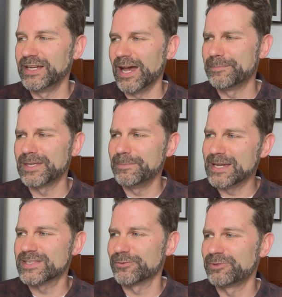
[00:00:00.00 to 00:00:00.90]
Um, he
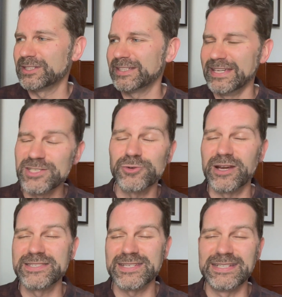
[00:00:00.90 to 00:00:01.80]
makes a really
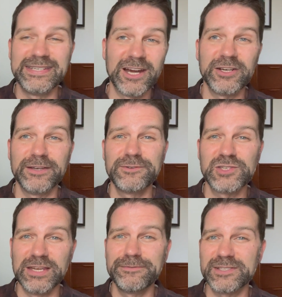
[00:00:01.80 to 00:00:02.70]
interesting narrative
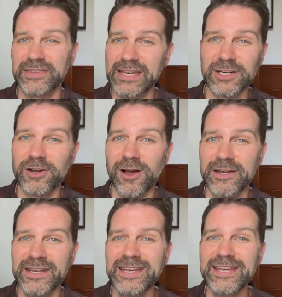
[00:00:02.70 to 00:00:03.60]
shift later
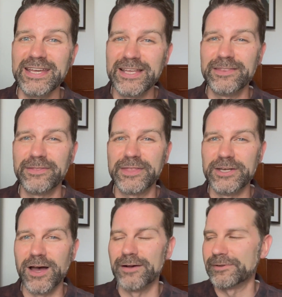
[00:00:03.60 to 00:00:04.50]
on in the
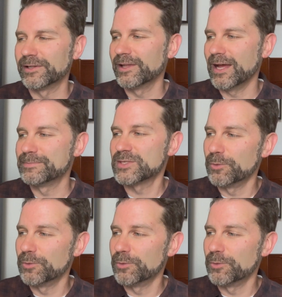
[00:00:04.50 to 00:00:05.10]
novel. Um, so